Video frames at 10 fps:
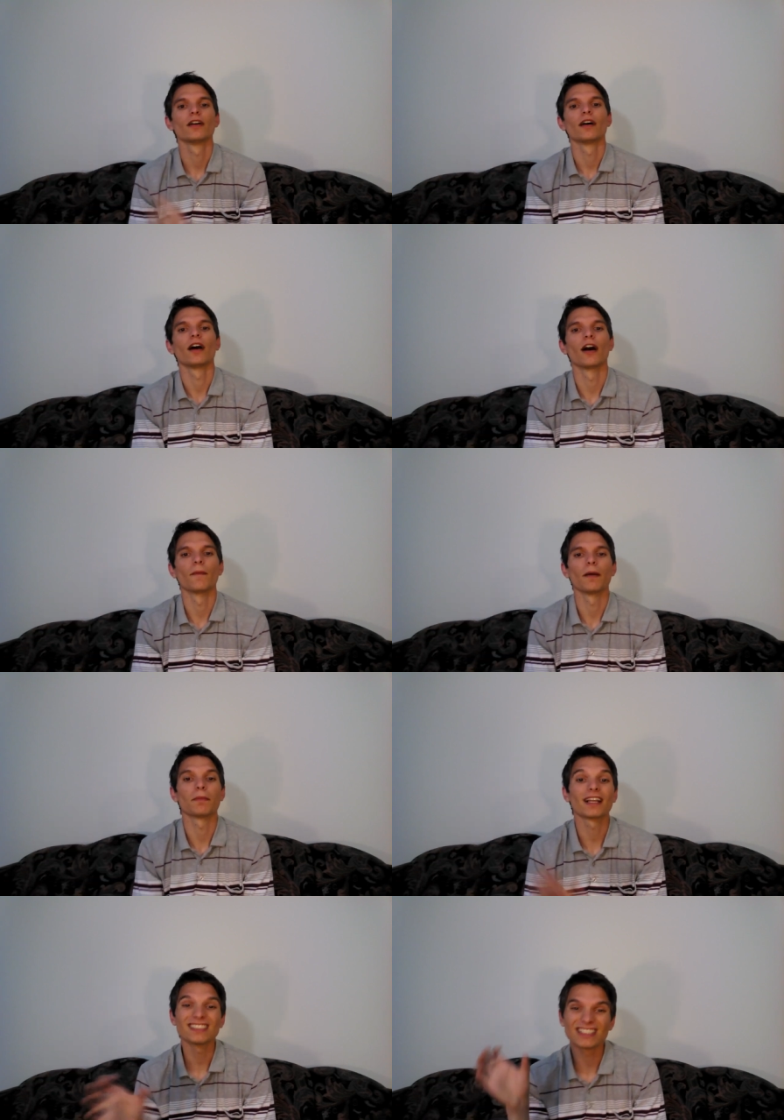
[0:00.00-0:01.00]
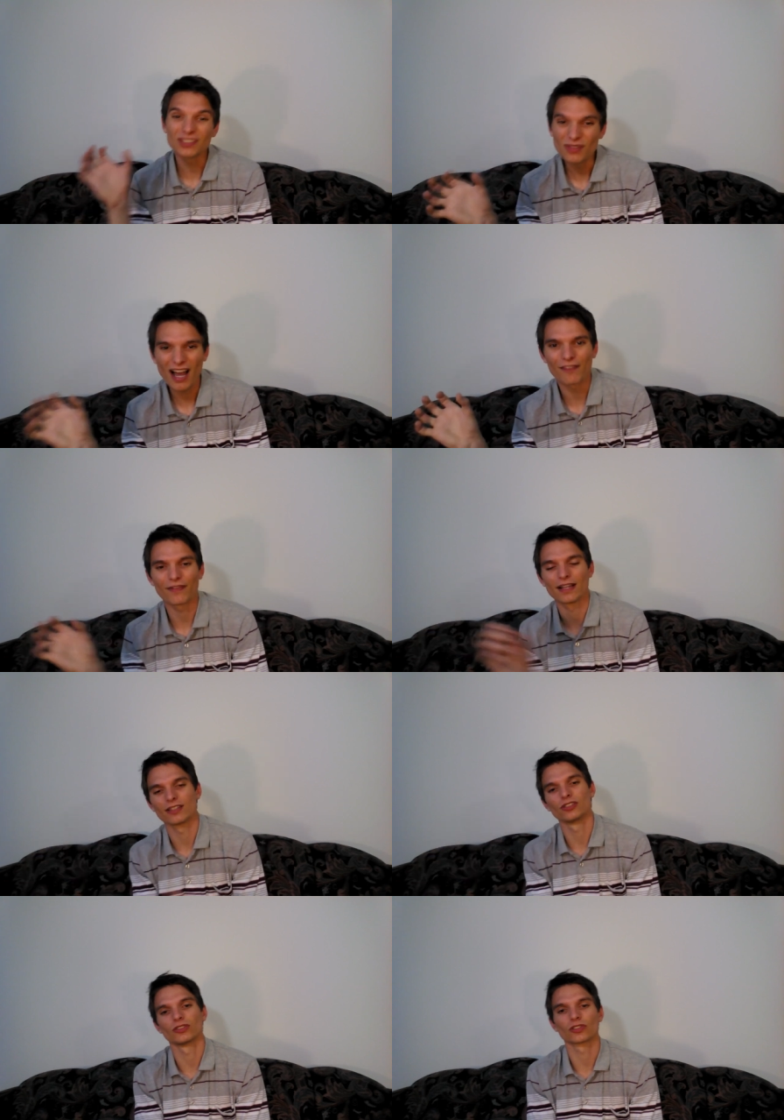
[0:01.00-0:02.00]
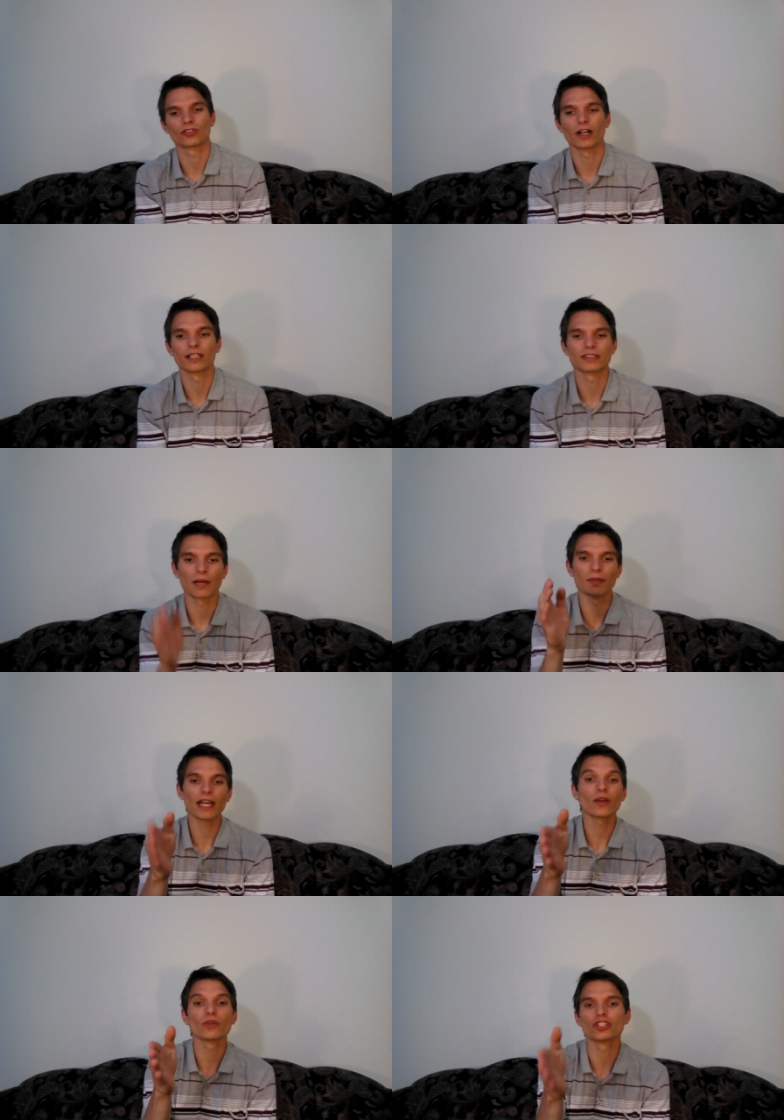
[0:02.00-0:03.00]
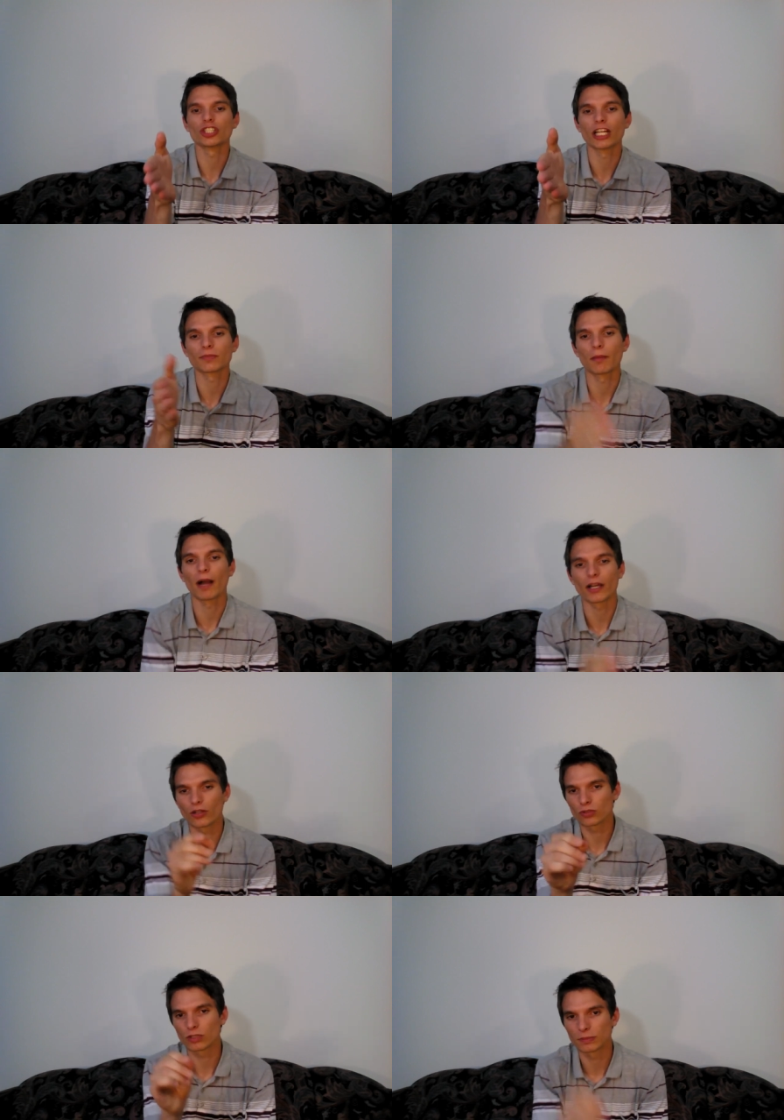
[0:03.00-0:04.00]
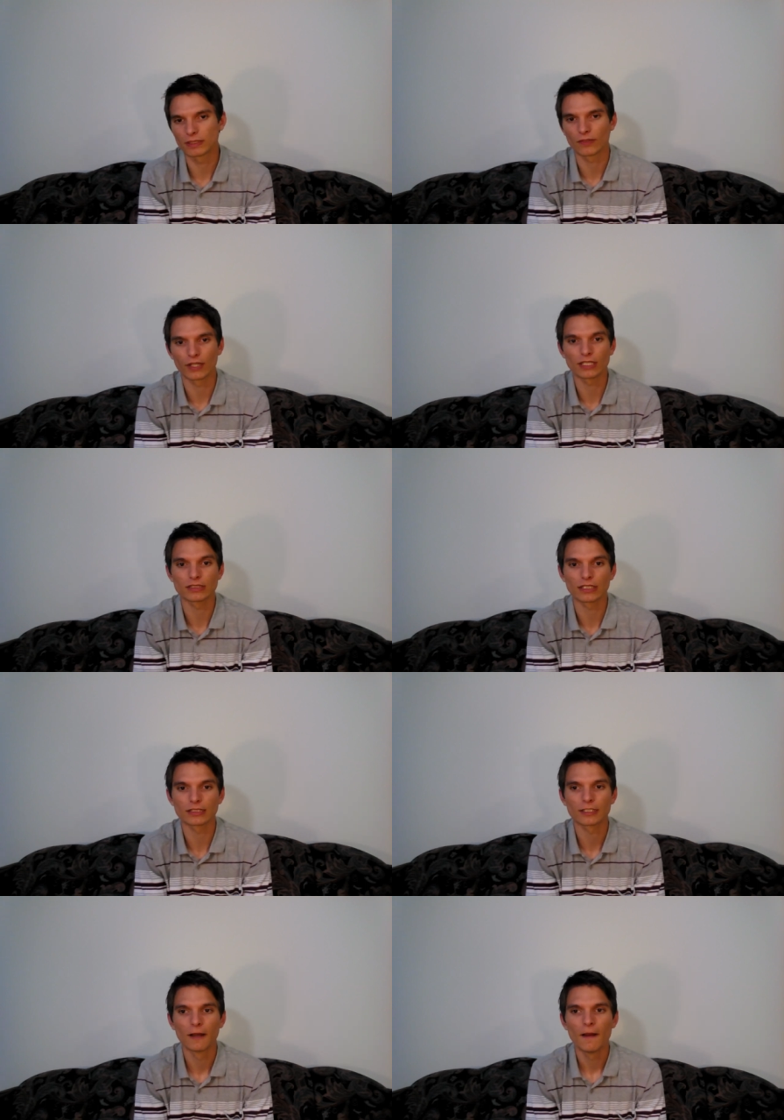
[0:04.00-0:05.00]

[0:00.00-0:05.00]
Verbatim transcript: um, and because I do have faith in Jesus Christ, I'm not going to change my mind on this one specific instance.